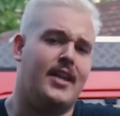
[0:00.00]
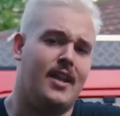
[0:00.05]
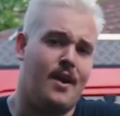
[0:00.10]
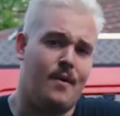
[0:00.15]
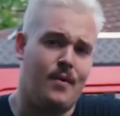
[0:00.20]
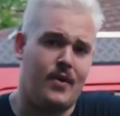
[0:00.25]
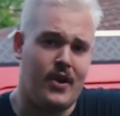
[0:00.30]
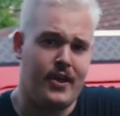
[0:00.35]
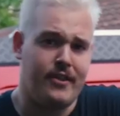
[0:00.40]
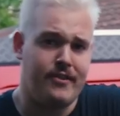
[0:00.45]
you know
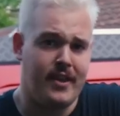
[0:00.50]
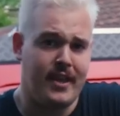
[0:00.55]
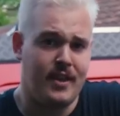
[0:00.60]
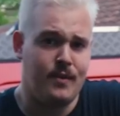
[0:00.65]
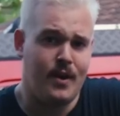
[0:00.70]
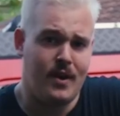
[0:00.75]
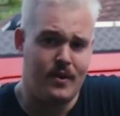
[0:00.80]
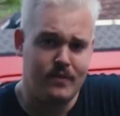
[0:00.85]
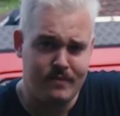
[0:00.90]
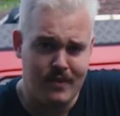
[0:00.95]
what I think?
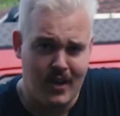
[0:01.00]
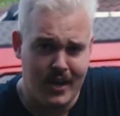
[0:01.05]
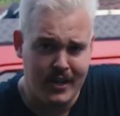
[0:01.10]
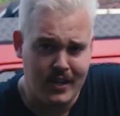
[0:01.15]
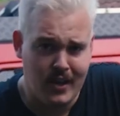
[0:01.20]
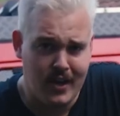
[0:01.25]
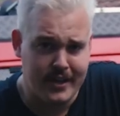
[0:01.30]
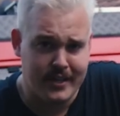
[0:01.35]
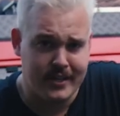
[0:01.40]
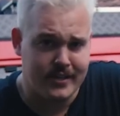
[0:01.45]
Well, I
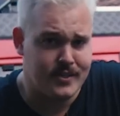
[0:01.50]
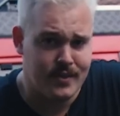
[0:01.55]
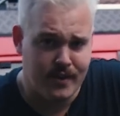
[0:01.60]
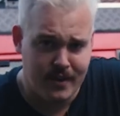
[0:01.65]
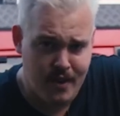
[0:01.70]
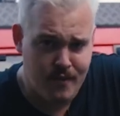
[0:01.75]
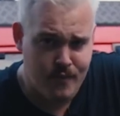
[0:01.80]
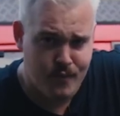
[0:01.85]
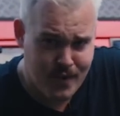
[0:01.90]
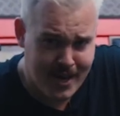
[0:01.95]
like it, so I
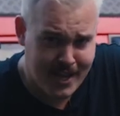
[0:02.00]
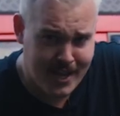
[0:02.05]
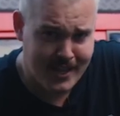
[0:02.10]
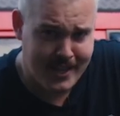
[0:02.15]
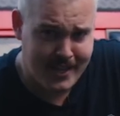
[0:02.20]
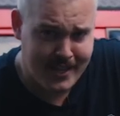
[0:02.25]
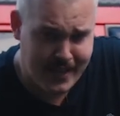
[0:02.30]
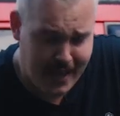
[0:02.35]
don't really